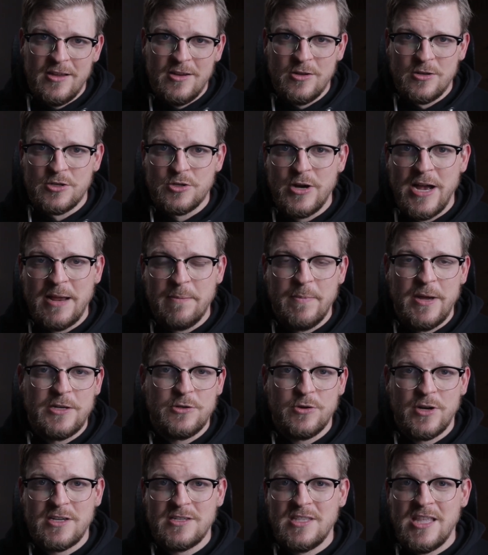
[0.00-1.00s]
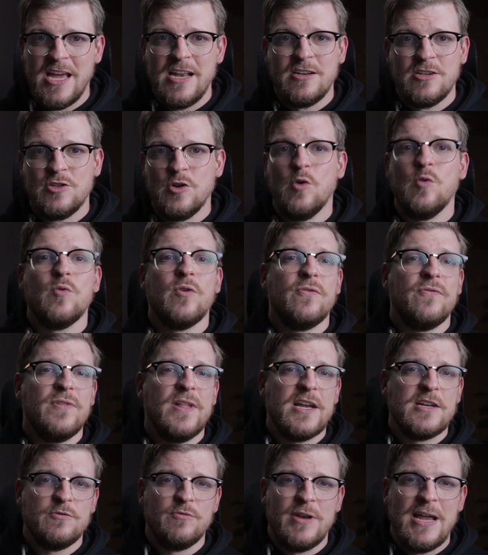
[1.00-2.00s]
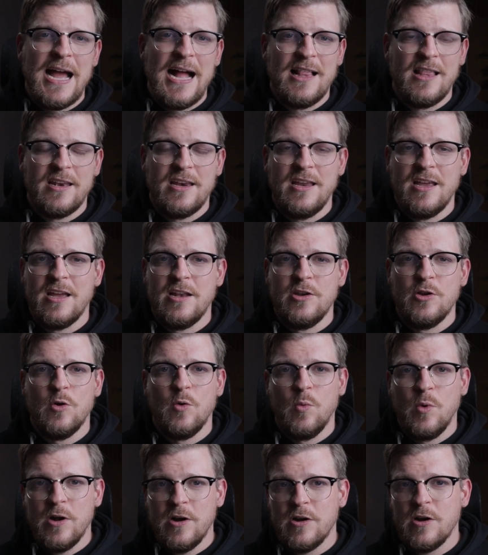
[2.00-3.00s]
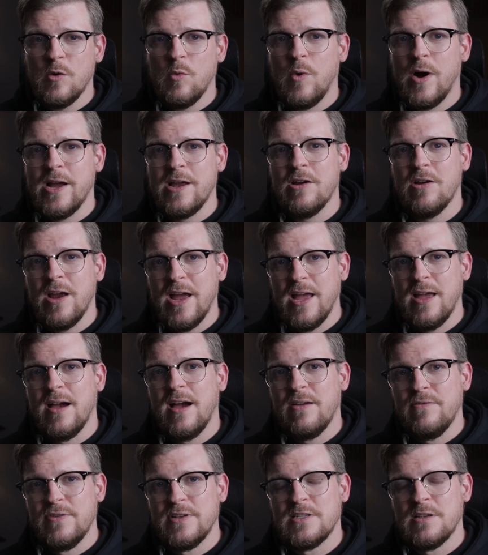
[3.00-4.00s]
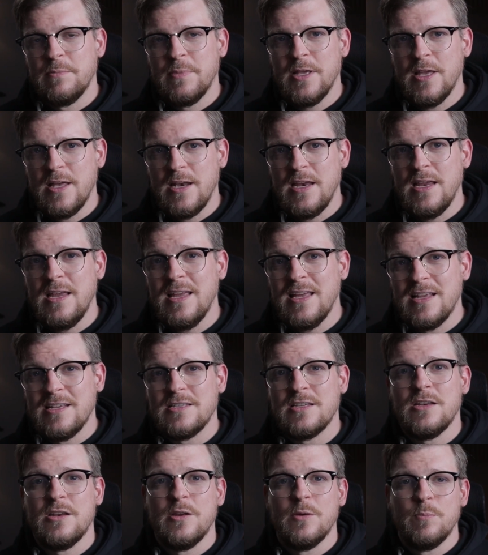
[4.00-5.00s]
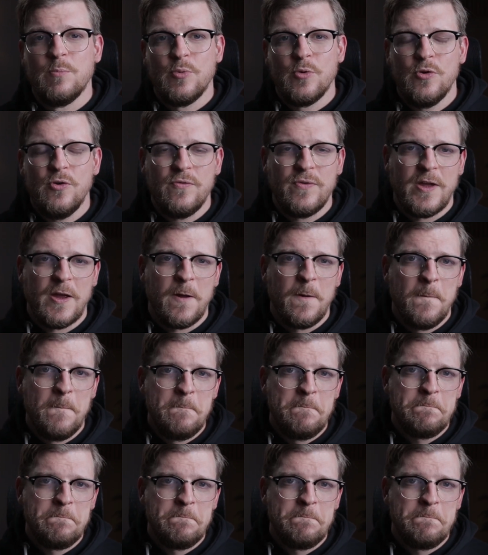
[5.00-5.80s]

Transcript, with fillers: You'll track metrics that don't reflect reality, and you'll wonder why your A I visibility isn't improving,